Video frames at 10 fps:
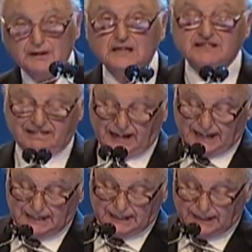
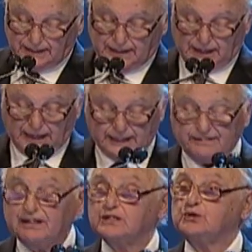Israeli leader I
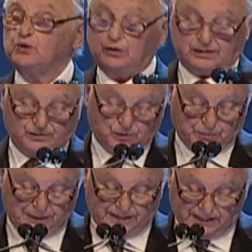ever escorted to
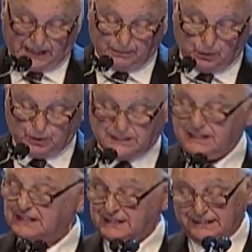meet the Rebbe was
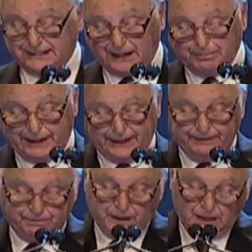Yitzhak Rabin
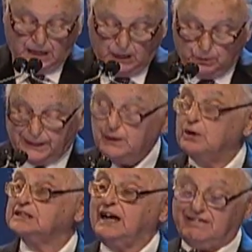when he
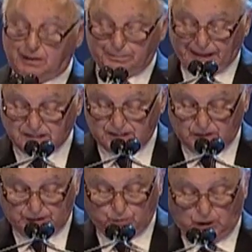was our ambassador
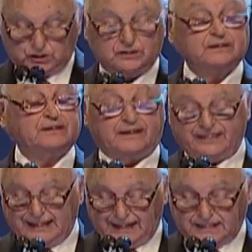in Washington in
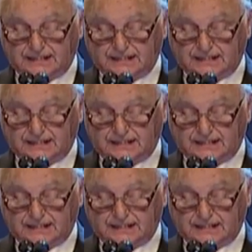the late